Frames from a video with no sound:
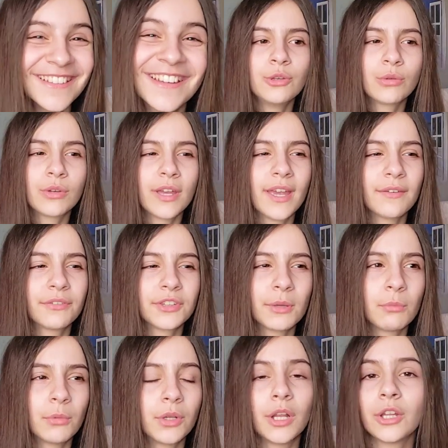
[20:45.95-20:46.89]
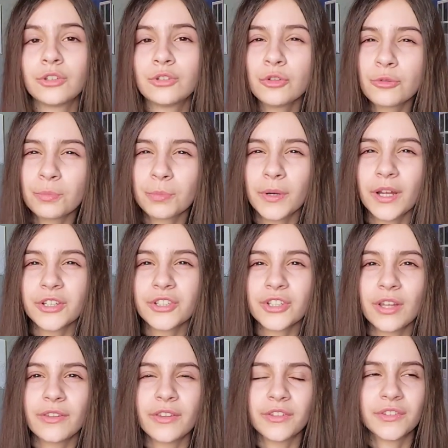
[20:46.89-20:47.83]
You can give someone a toothbrush.
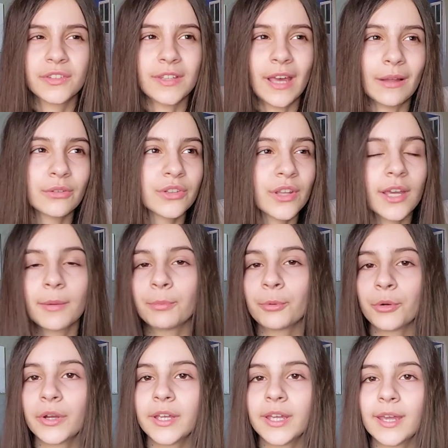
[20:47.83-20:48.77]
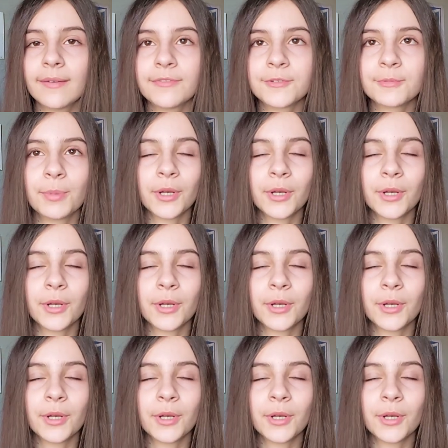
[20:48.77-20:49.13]
This sounds like a boring gift,